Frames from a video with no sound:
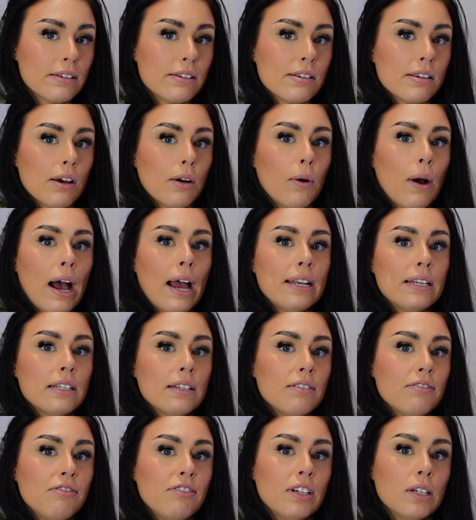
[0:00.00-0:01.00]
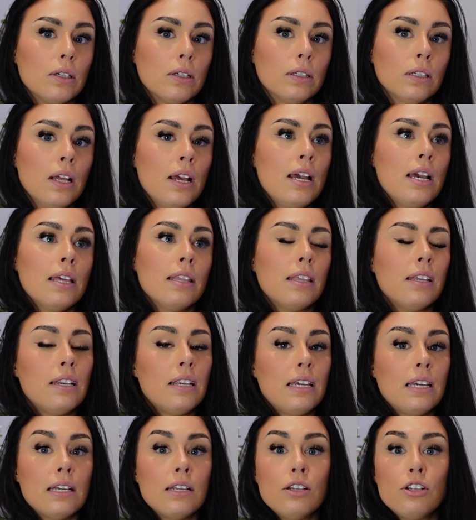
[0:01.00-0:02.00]
so I didn't feel the
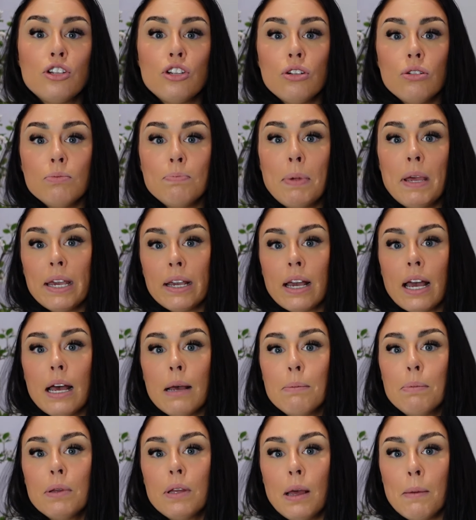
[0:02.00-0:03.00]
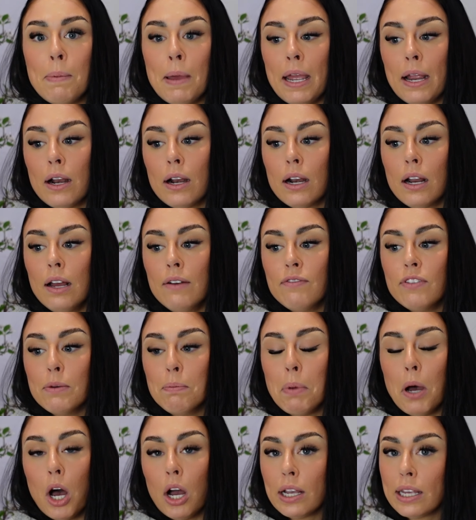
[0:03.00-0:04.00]
need to pick up a pair of the
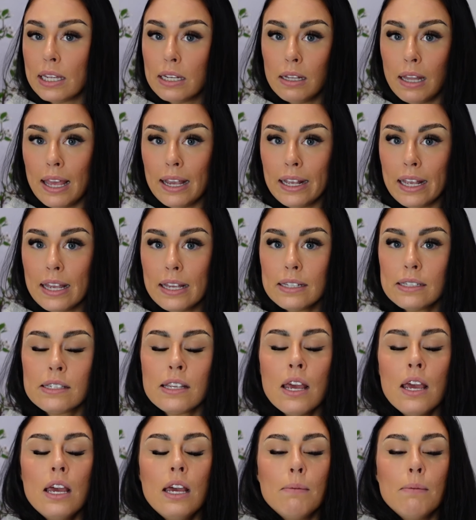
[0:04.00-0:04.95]
pocket leggings.